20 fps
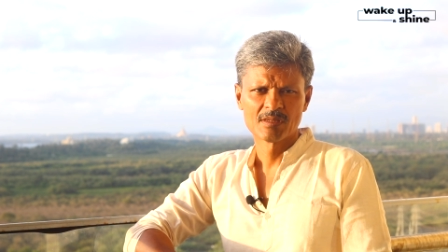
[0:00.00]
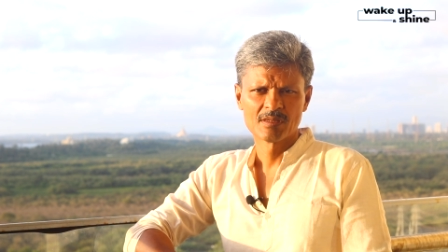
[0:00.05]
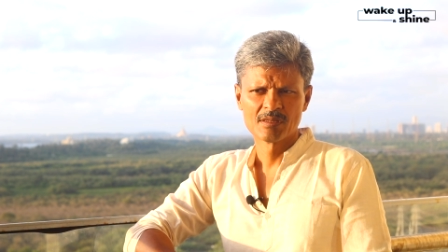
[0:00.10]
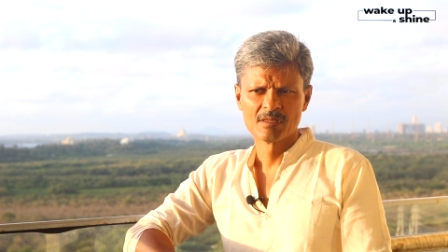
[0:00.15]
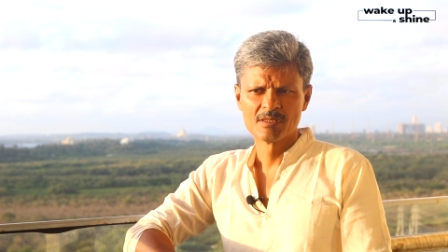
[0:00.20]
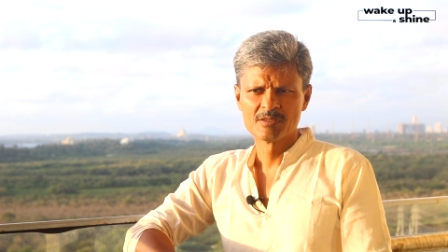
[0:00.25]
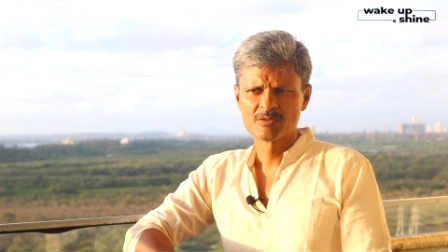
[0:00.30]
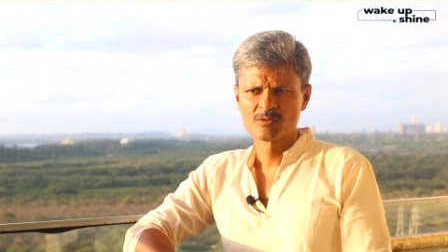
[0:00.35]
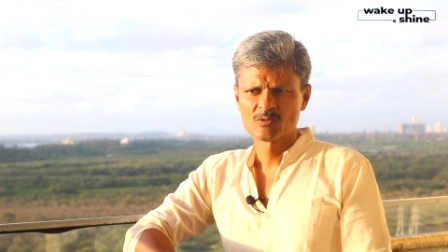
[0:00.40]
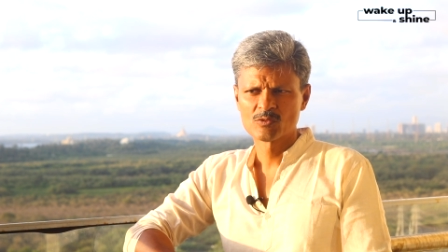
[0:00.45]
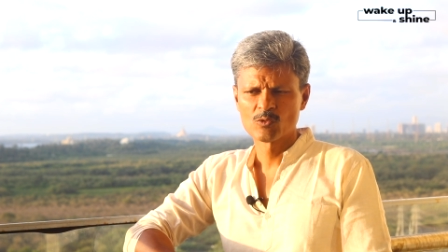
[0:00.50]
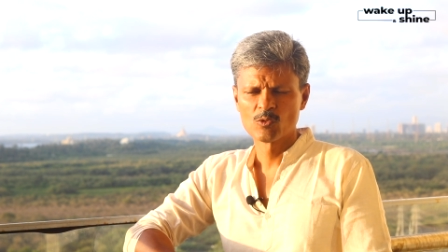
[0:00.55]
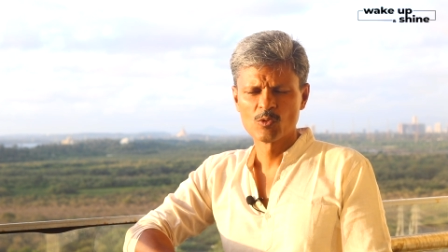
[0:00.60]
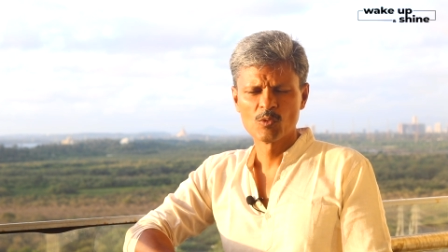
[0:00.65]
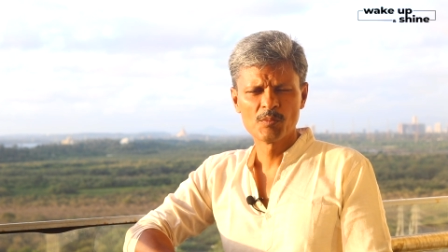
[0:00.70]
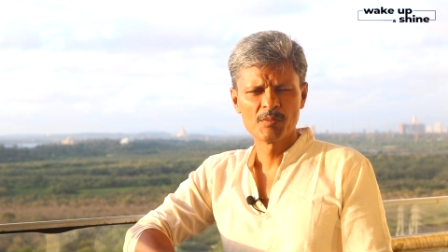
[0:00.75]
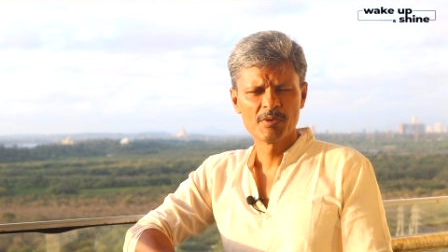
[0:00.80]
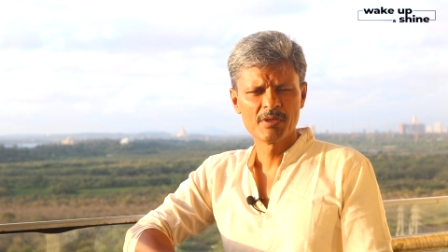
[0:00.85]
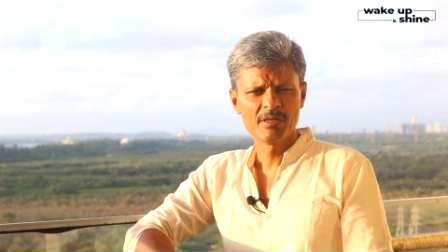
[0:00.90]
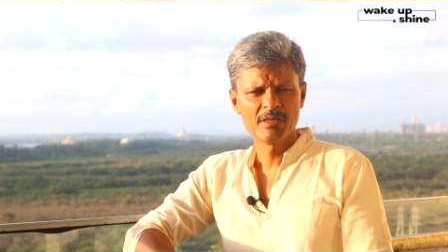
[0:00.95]
There's so
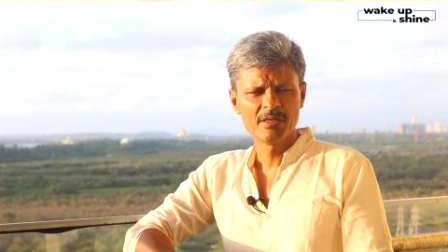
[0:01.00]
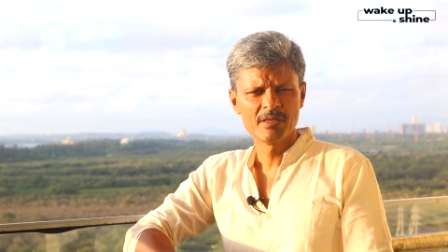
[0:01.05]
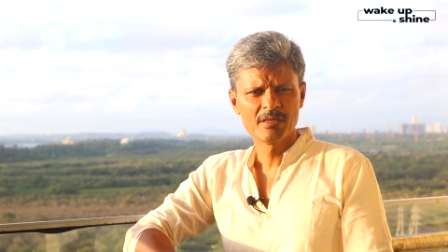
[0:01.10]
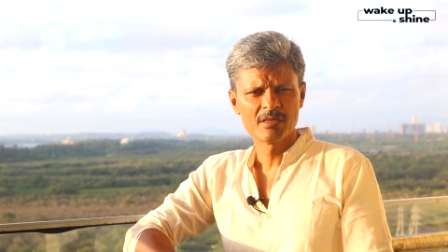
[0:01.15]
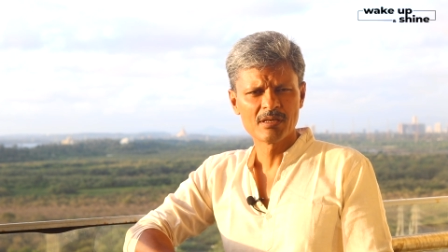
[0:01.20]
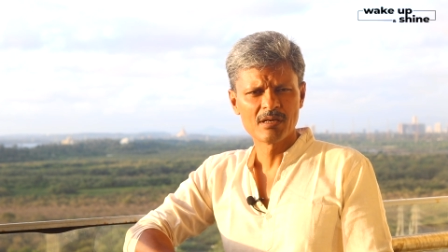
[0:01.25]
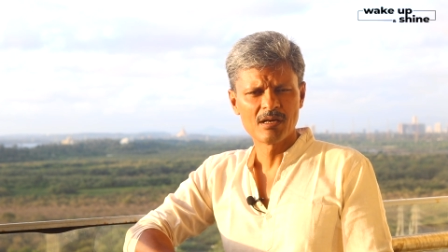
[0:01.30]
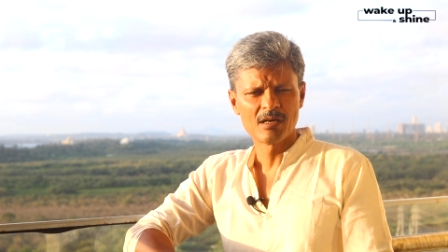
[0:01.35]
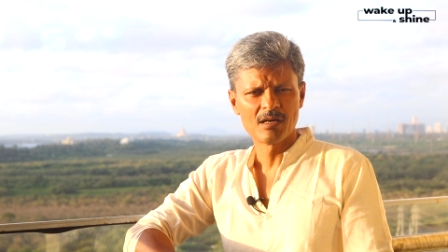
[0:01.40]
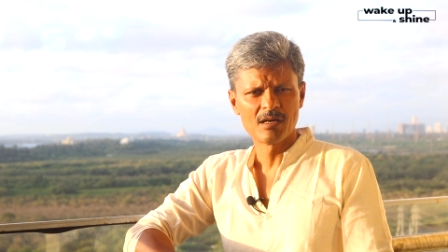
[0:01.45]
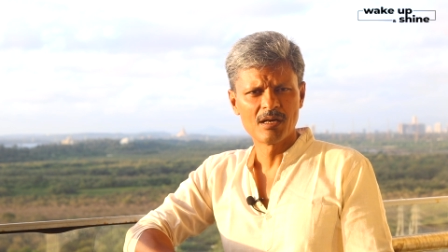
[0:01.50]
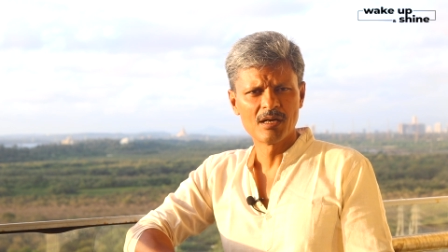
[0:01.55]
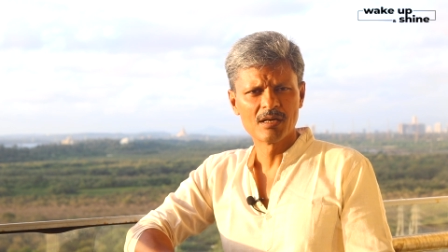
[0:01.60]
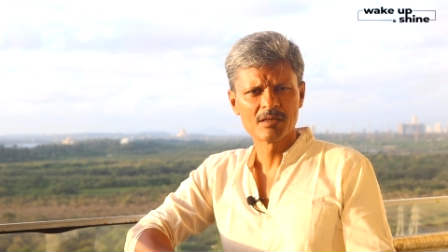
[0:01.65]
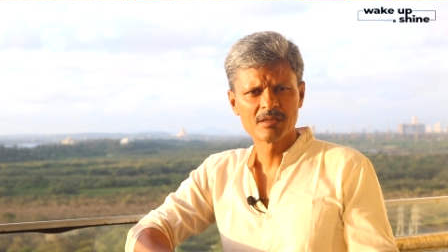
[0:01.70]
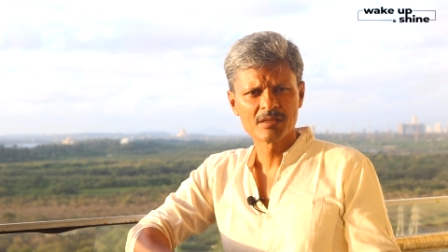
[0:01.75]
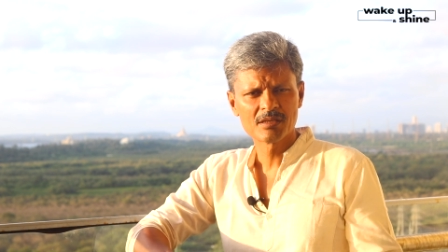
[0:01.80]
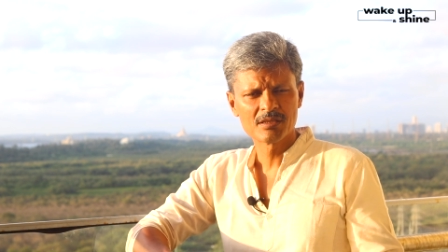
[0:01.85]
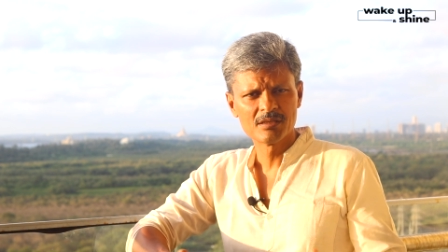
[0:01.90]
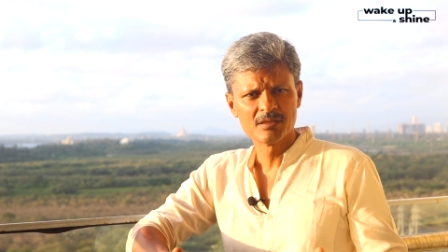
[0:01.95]
many
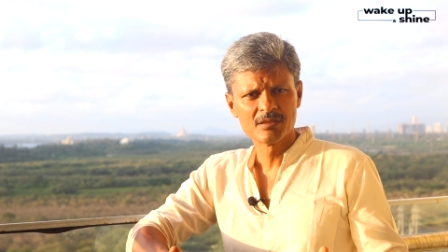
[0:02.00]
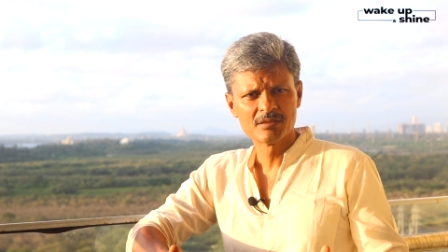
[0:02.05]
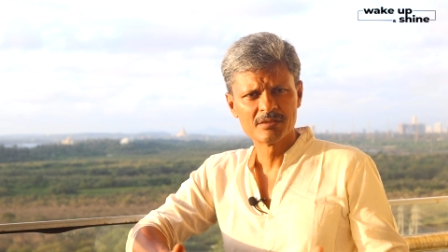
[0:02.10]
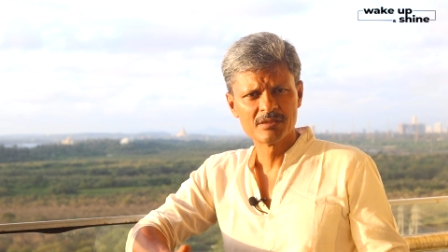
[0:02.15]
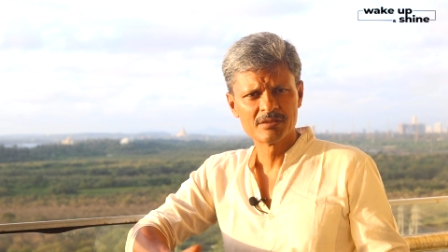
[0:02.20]
articles.